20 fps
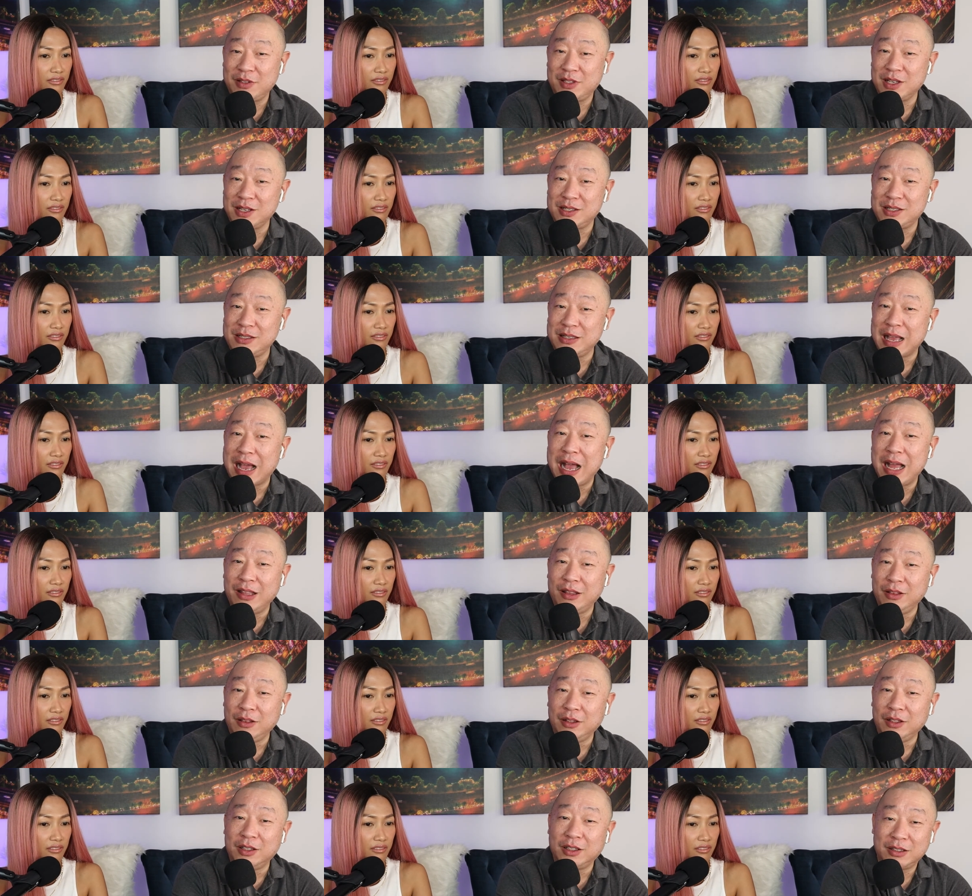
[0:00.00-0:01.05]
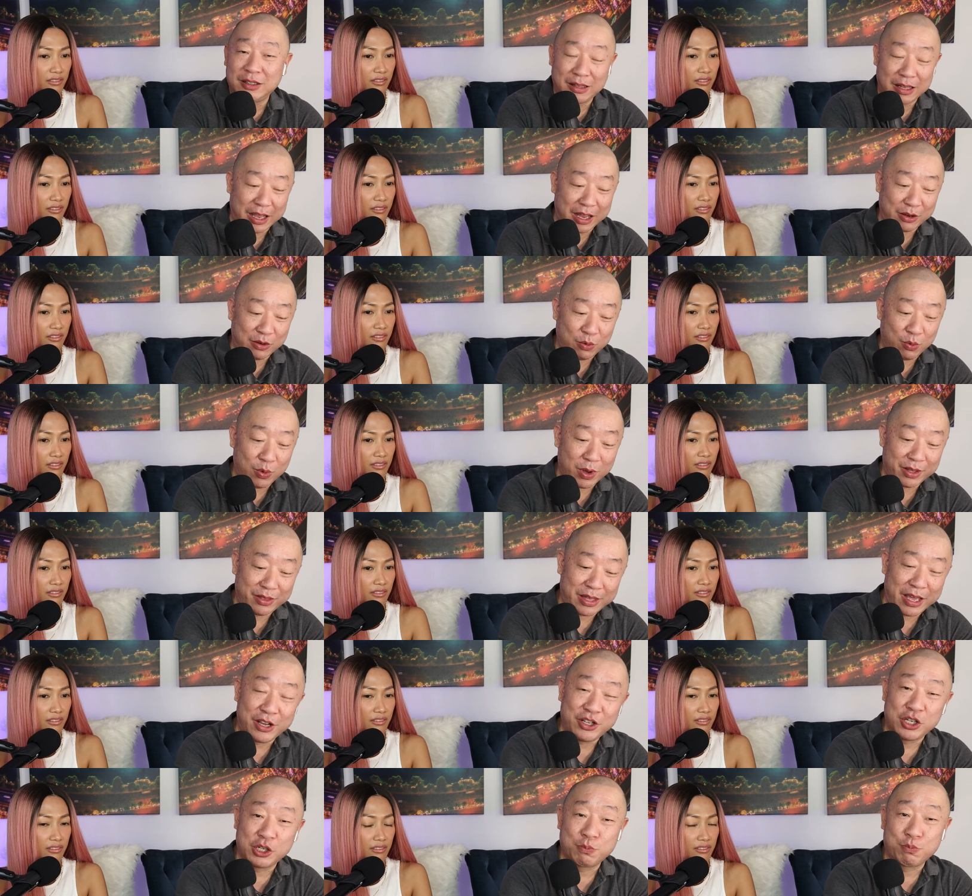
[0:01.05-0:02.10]
Speaker 1: does not look like what
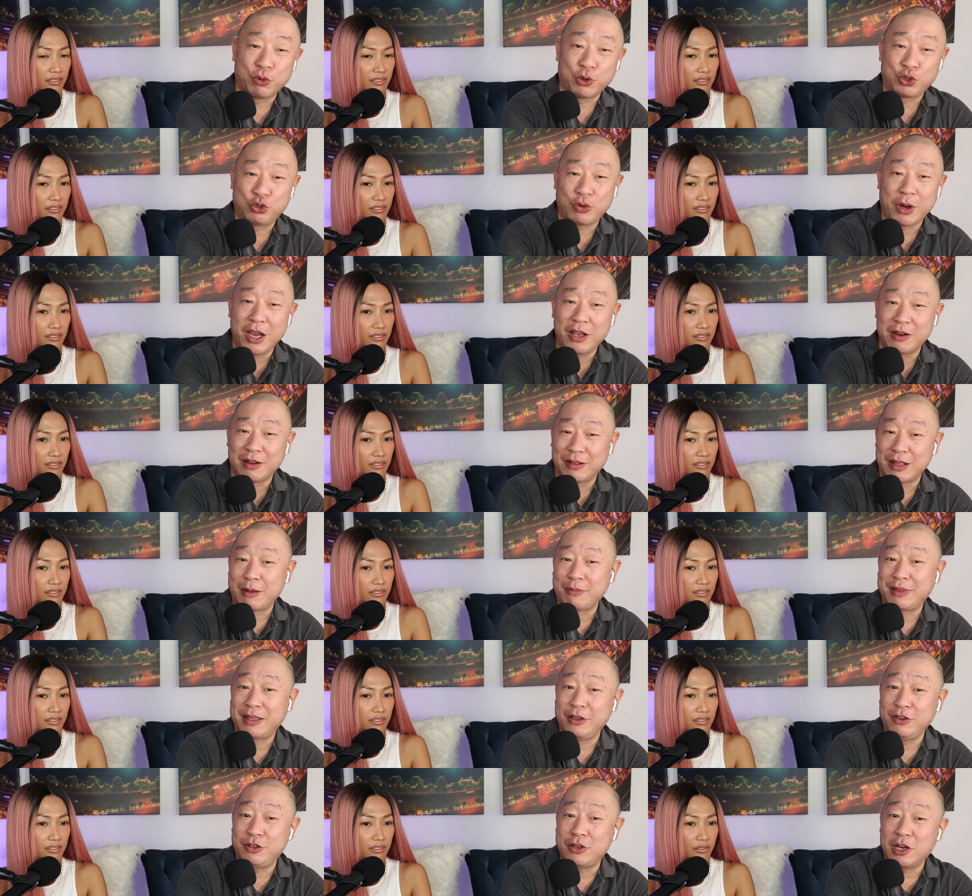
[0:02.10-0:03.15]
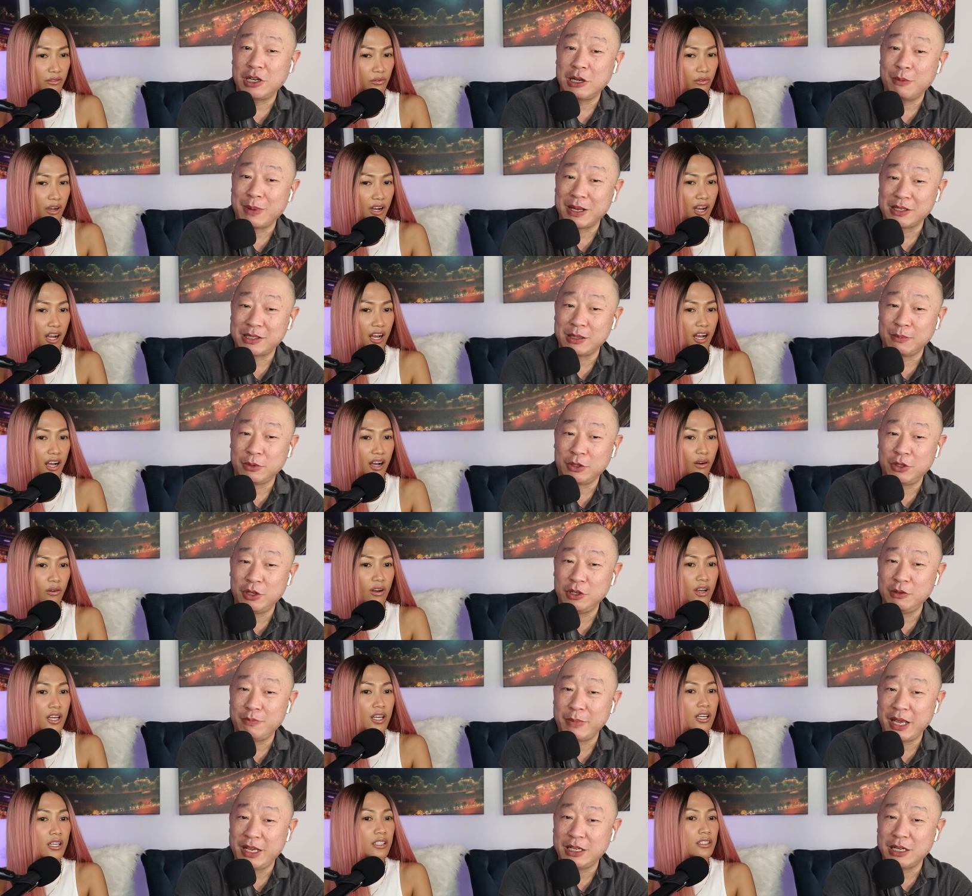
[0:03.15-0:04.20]
they just portrayed on. Like you talk about wow. some
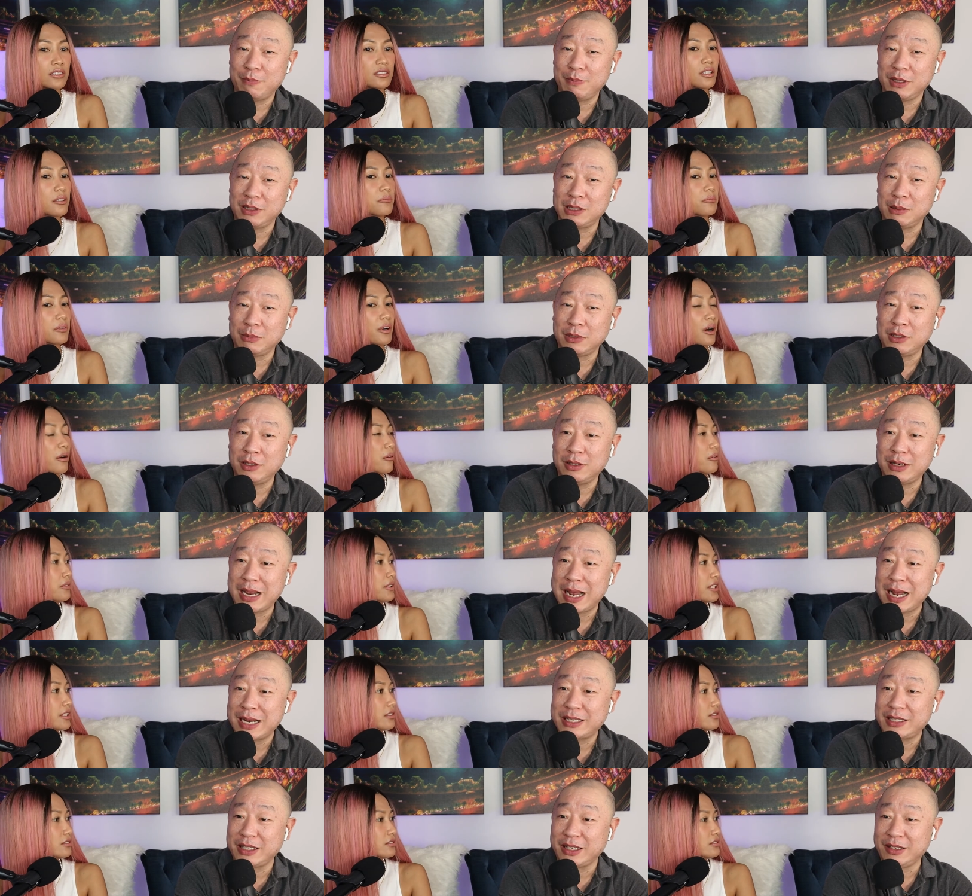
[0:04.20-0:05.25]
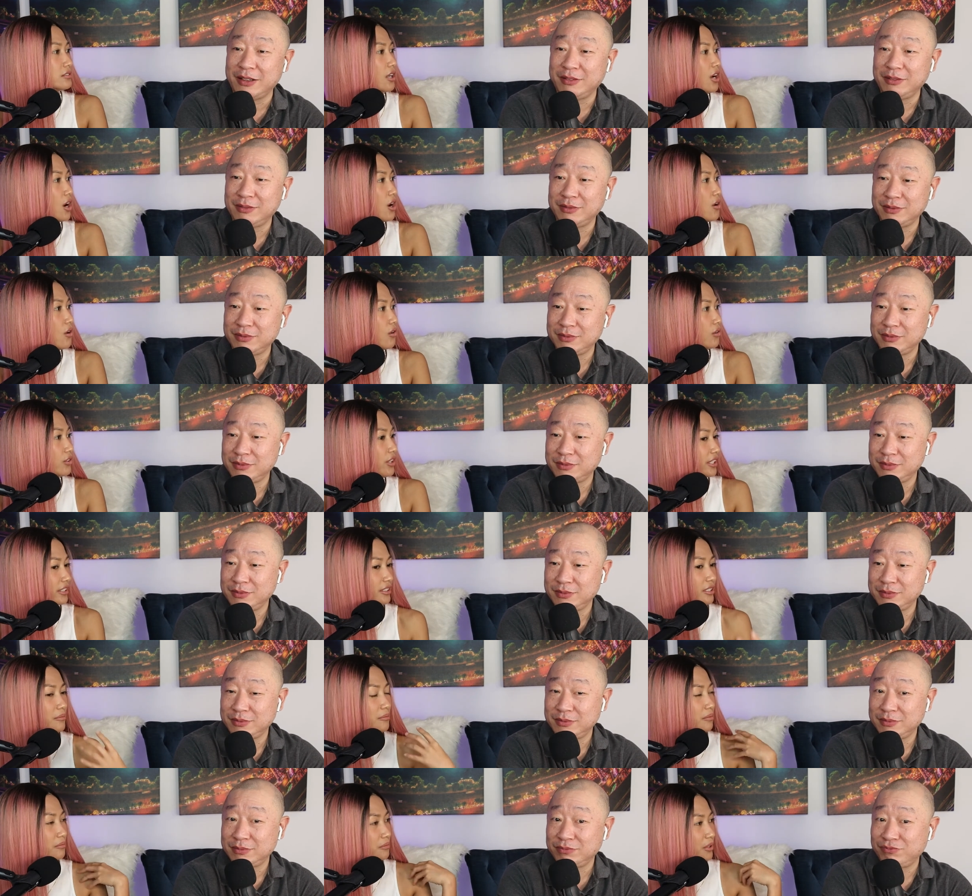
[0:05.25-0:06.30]
good makeup and they some probably, good acting. No,
Speaker 2: like
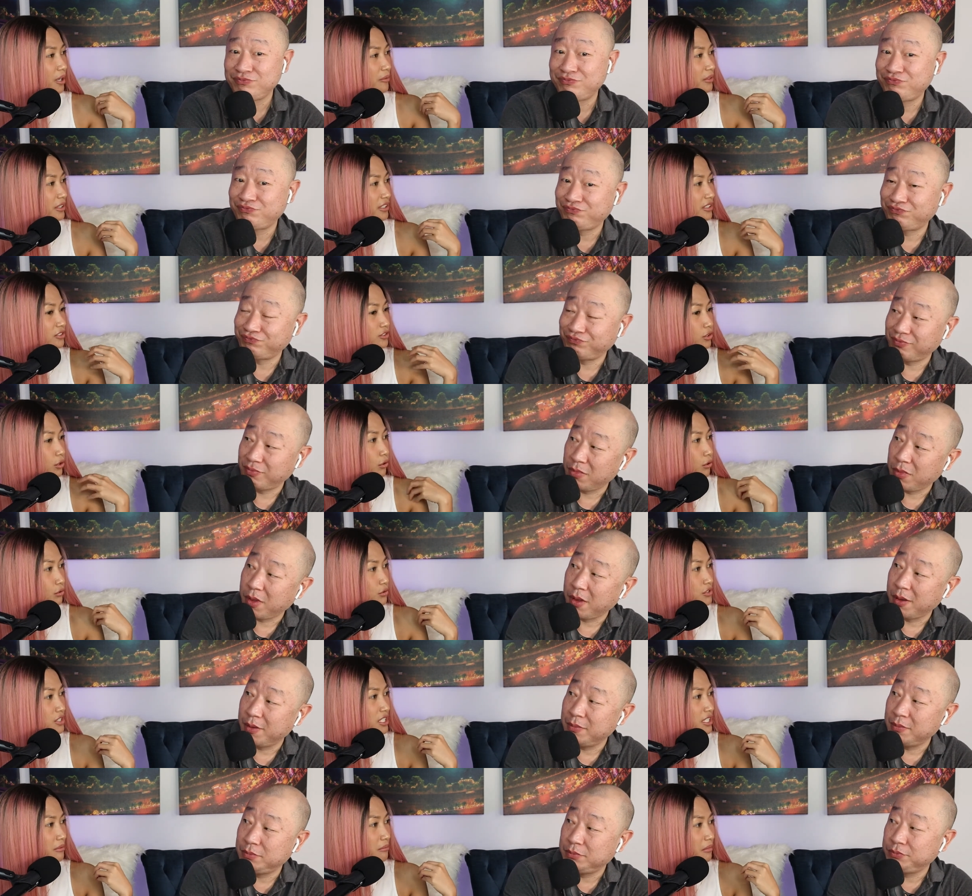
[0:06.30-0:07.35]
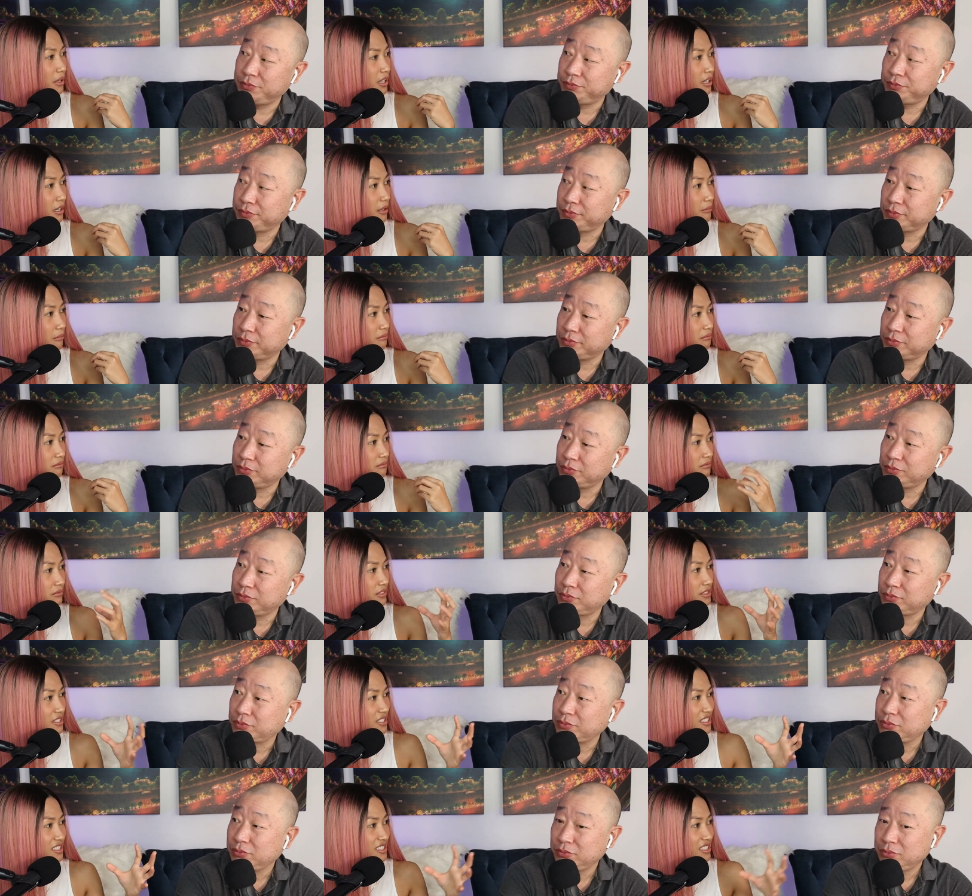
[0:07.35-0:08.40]
they probably toned him up,
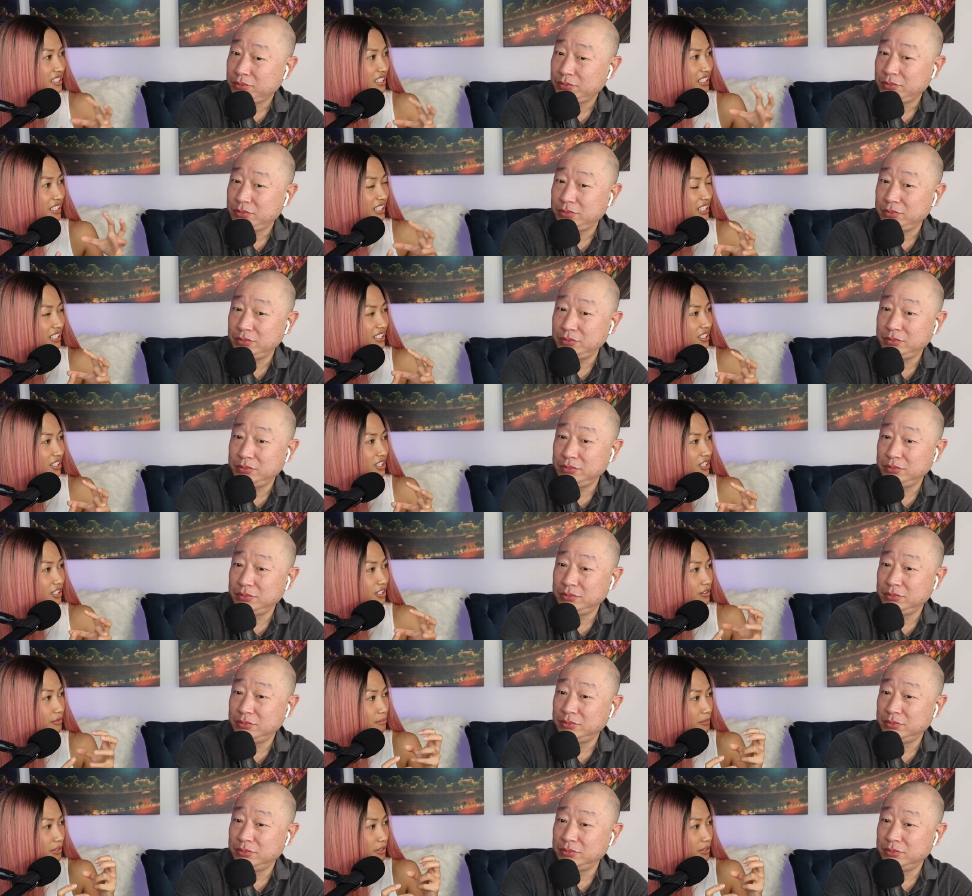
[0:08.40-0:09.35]
skinnier